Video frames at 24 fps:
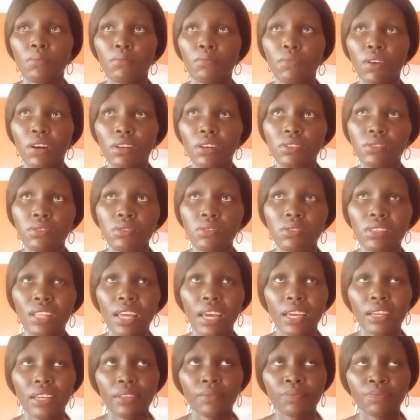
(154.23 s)
But
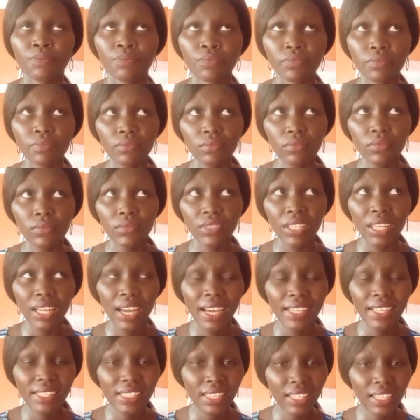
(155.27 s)
then
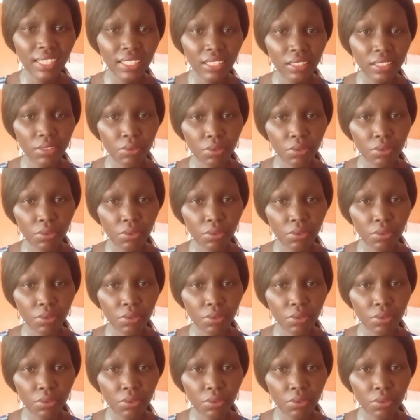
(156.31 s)
I think